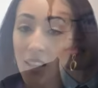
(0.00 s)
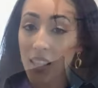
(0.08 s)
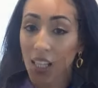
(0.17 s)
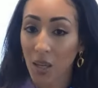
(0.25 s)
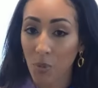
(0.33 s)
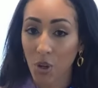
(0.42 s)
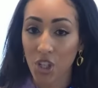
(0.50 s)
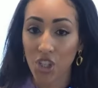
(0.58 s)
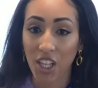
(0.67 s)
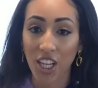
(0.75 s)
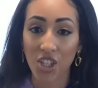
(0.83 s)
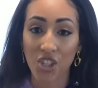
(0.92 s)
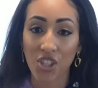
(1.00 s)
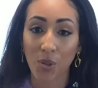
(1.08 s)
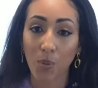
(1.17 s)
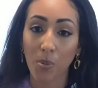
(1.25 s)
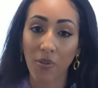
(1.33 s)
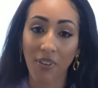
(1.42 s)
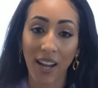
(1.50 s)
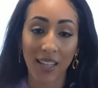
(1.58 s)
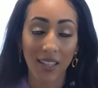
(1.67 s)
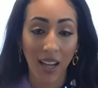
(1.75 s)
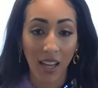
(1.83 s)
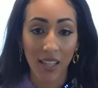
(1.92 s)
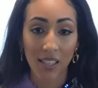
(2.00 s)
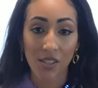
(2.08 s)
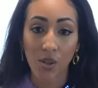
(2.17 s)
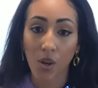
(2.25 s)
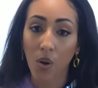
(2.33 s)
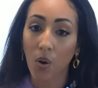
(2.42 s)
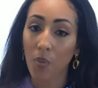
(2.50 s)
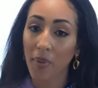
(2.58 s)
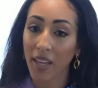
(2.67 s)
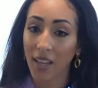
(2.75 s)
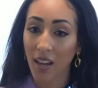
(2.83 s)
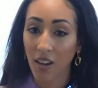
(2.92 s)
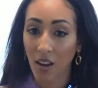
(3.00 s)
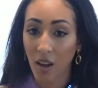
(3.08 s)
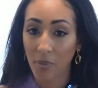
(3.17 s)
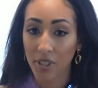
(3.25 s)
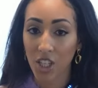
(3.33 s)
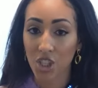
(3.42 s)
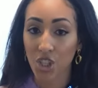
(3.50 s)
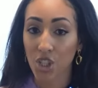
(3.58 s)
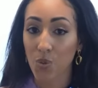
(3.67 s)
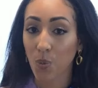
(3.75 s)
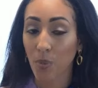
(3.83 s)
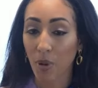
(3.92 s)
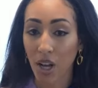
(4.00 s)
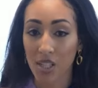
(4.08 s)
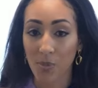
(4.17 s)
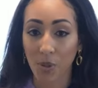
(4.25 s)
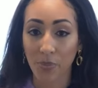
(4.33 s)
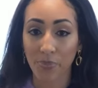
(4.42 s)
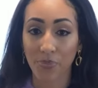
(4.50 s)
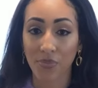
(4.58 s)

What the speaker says: The immigration agency will provide guidance or make accommodations where possible.